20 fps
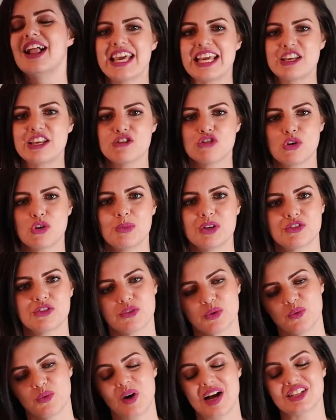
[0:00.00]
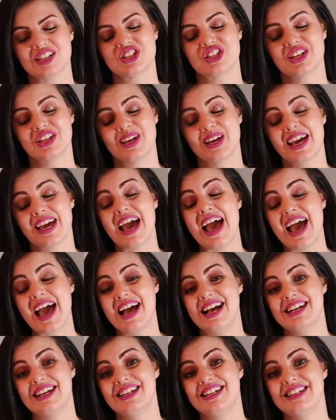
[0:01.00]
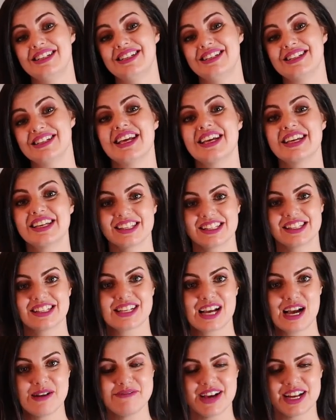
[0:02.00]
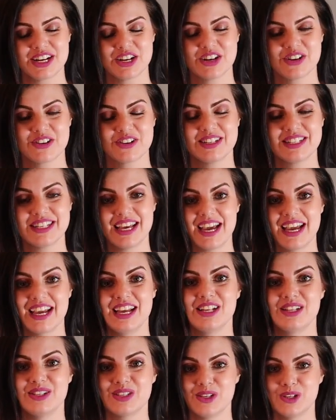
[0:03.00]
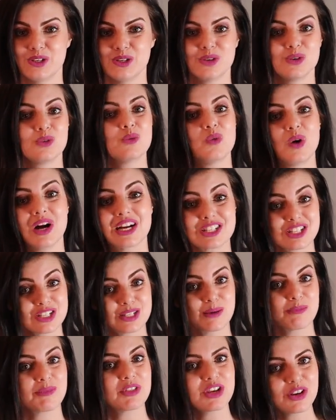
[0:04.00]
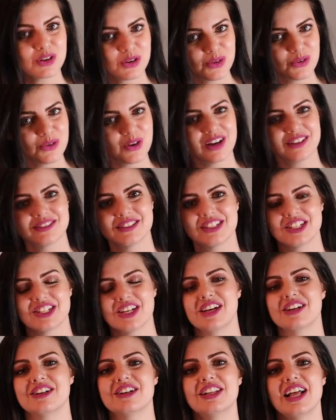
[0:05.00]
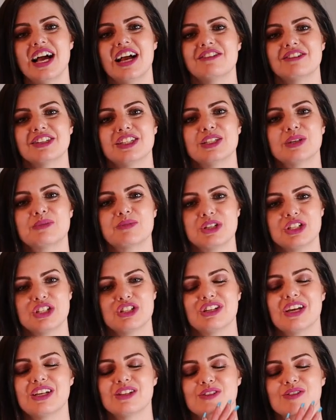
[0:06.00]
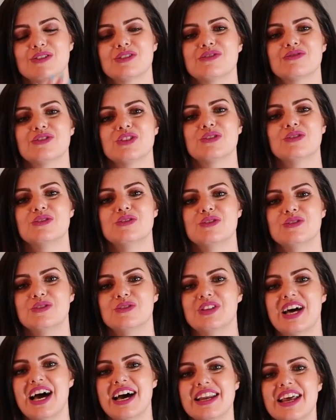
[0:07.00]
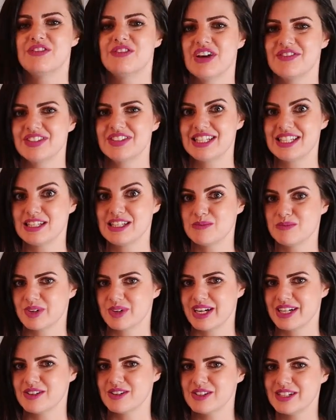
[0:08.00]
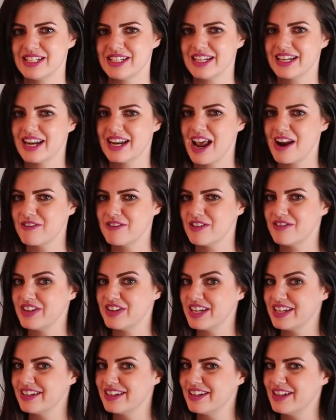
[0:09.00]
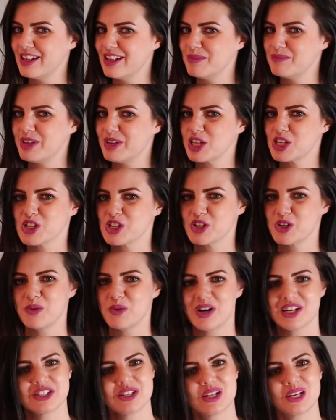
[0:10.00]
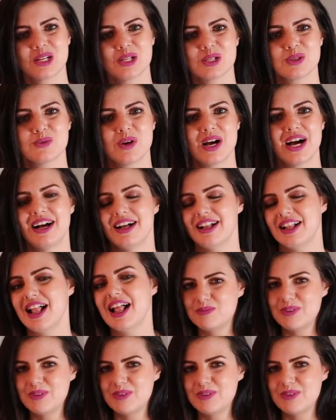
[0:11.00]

Thank you so much for watching and taking the time out of your day to watch something new on the channel. I really appreciate those of you who do that. If you haven't seen Brando's DNA reveal, make sure you watch that as well.